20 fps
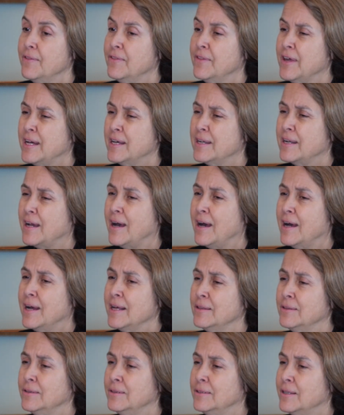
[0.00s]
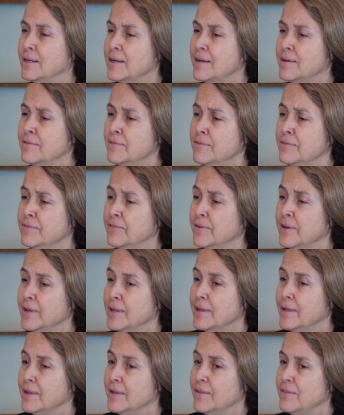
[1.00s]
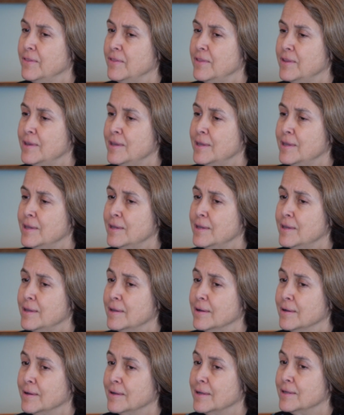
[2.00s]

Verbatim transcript: that I love the